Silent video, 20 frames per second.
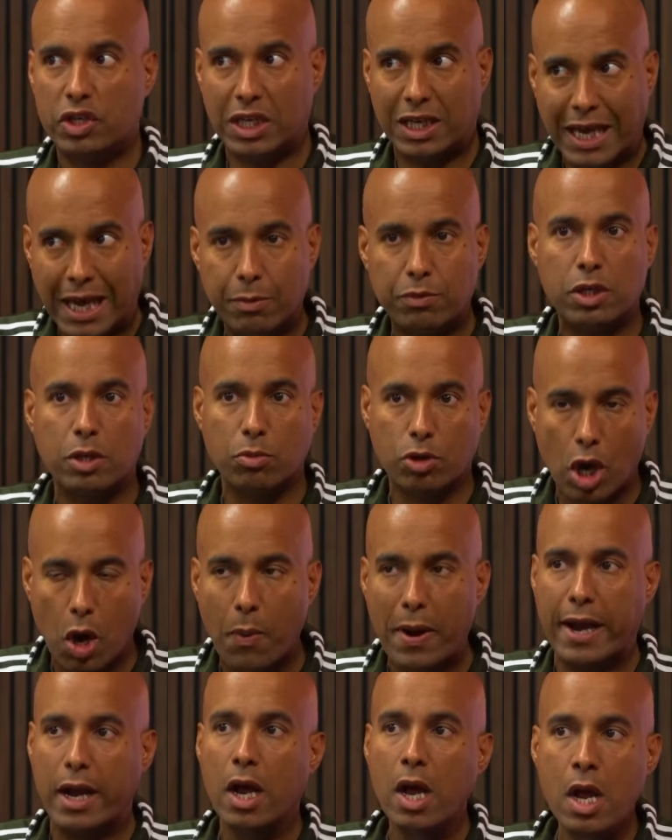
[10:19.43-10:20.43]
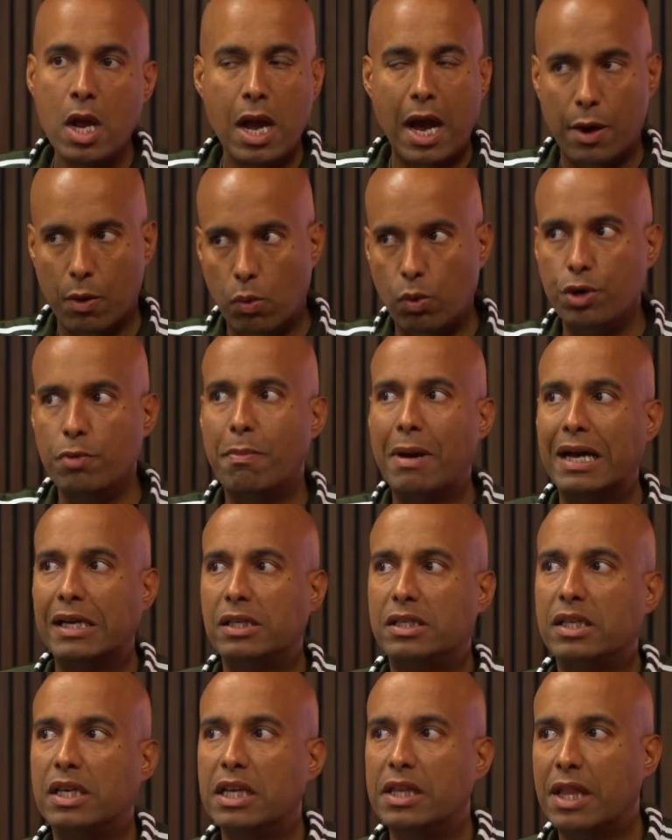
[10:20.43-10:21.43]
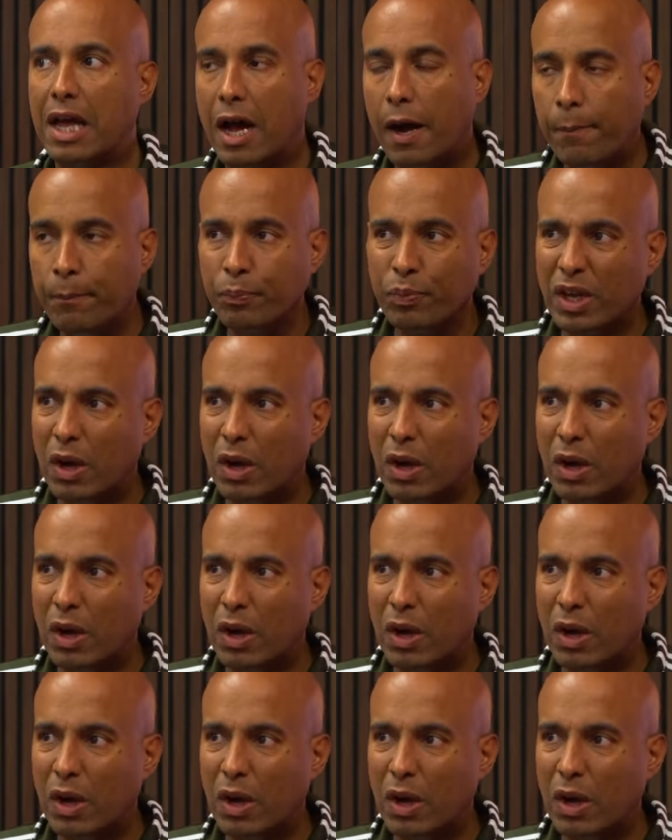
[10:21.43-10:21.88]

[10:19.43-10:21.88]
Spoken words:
It kept him going, and I wouldn't mind seeing that.